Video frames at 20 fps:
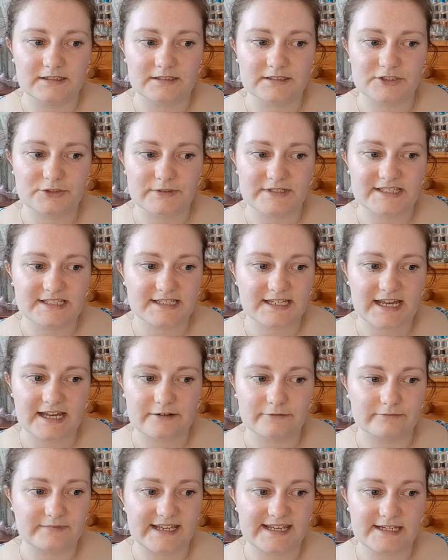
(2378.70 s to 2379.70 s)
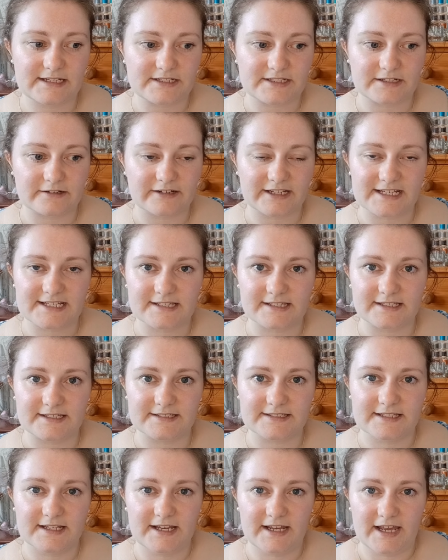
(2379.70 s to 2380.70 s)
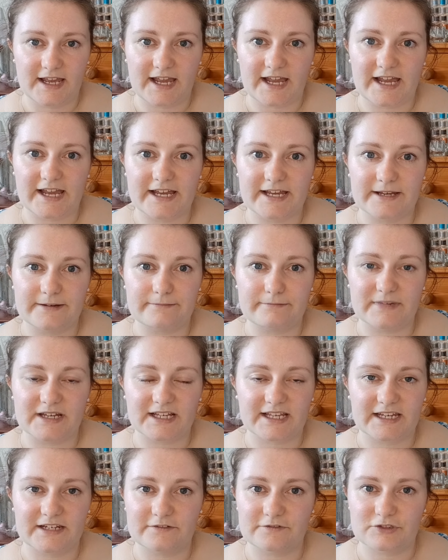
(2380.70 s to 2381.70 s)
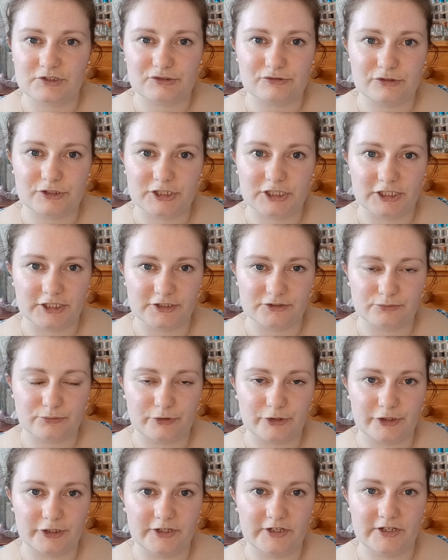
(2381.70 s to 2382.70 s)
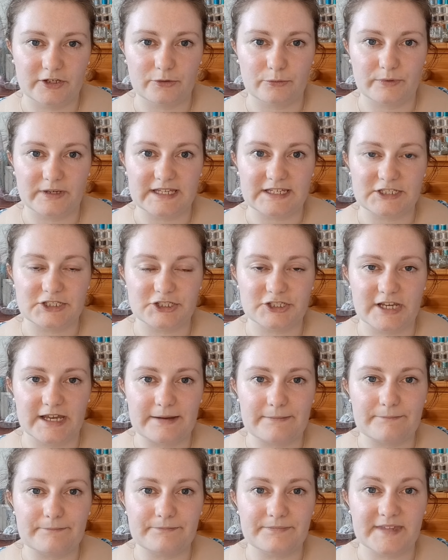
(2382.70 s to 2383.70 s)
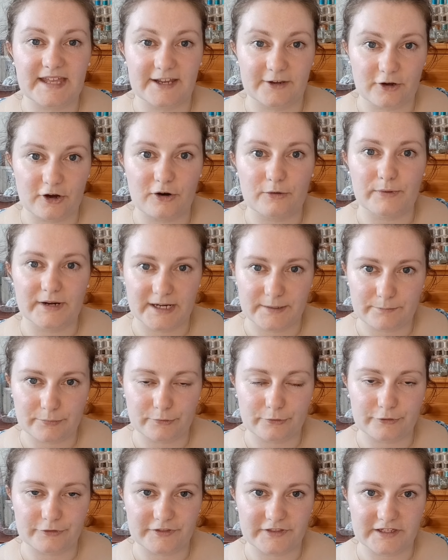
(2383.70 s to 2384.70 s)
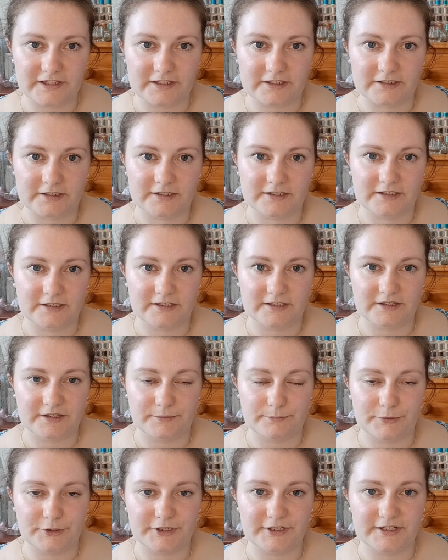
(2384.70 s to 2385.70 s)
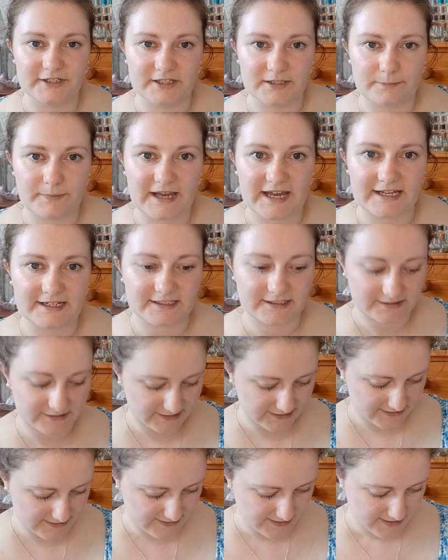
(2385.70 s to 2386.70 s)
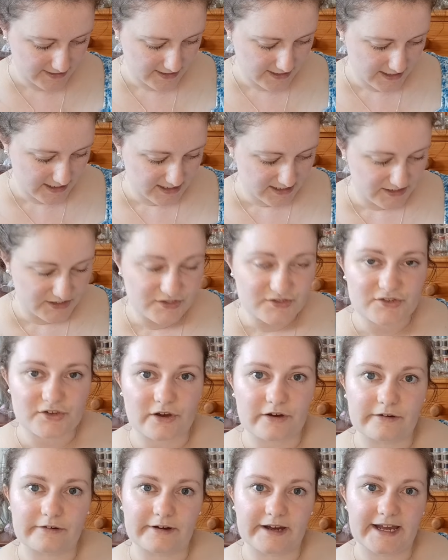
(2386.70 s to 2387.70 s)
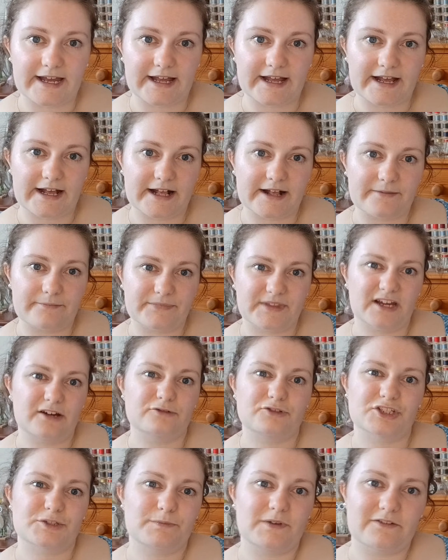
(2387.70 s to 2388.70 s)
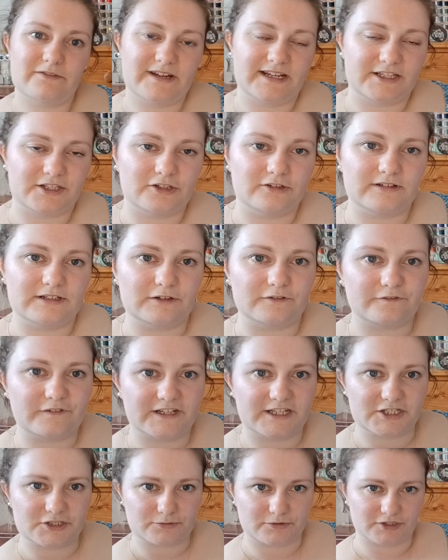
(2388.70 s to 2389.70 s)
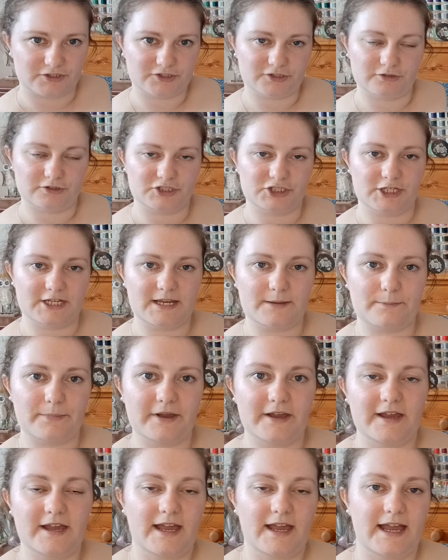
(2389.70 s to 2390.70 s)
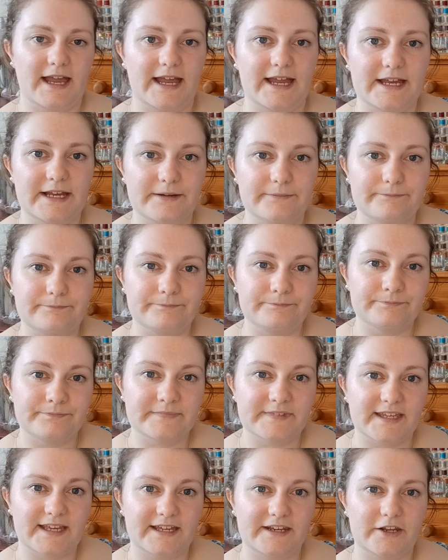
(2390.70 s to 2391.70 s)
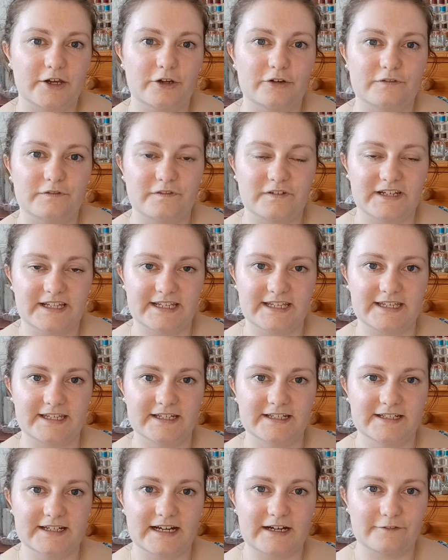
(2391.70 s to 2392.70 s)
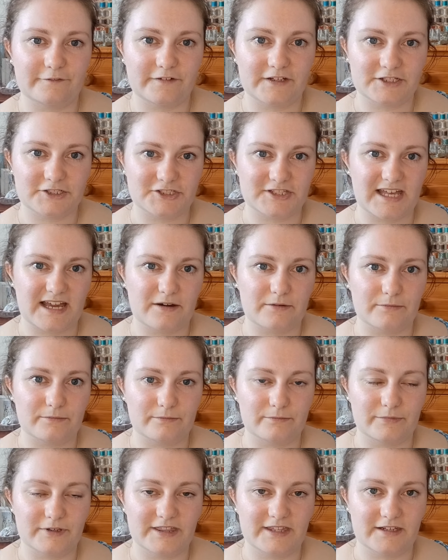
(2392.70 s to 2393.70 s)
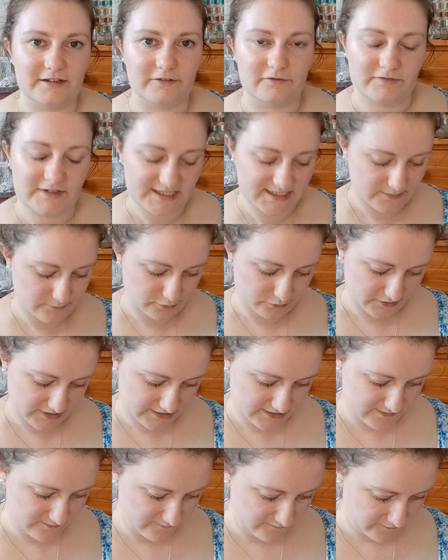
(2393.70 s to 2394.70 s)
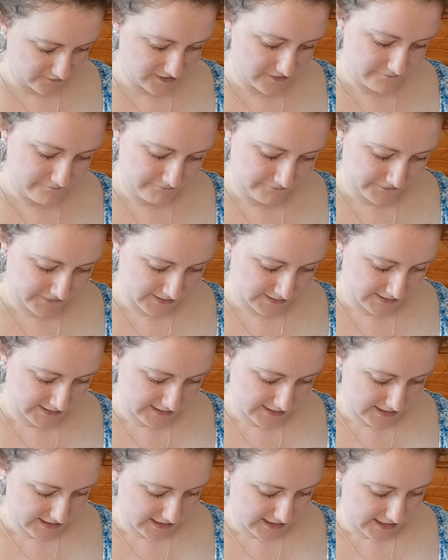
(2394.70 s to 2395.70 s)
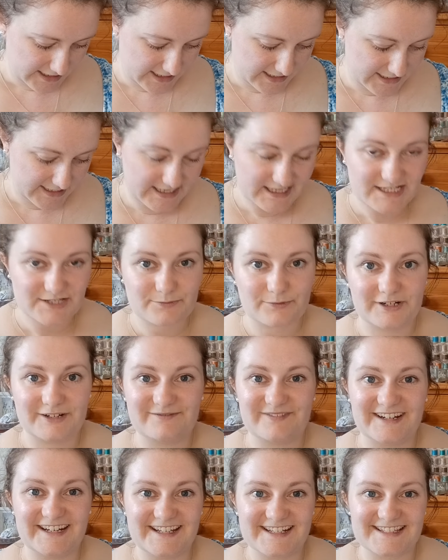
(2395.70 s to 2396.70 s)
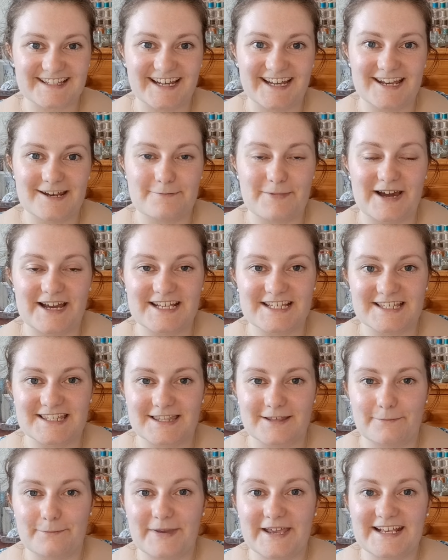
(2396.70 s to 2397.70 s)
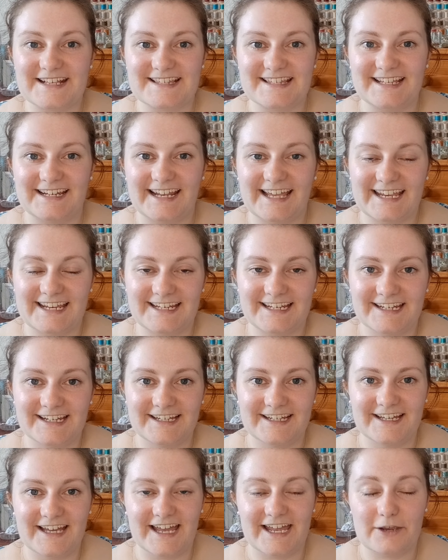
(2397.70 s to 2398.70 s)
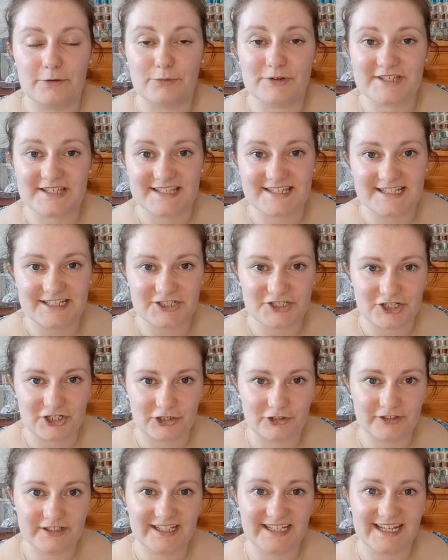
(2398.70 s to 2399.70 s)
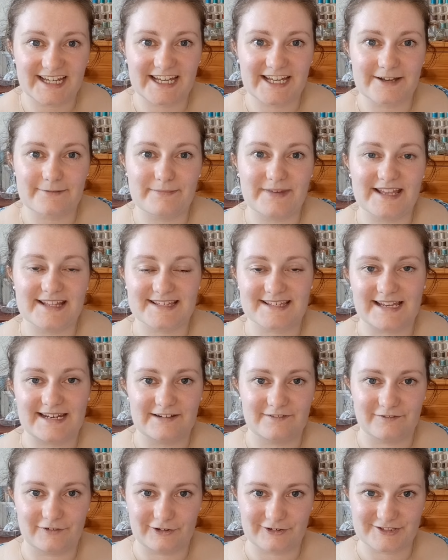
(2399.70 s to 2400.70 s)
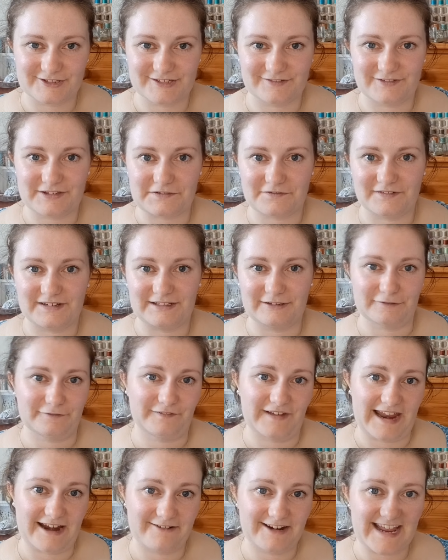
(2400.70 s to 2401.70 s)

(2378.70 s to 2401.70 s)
20 count Aida, I guess it is, um, a kind of straw coloured one, which um, I got when I bought the, the button and the pattern and things. So um, that would just be a really cute little finish with the two sheep. Um, and hopefully I'll finish that within a reasonable time frame. The next one I'm really excited about is the Pixie Lane. It was a stitch along. Um, it's kind of lots of different little fairy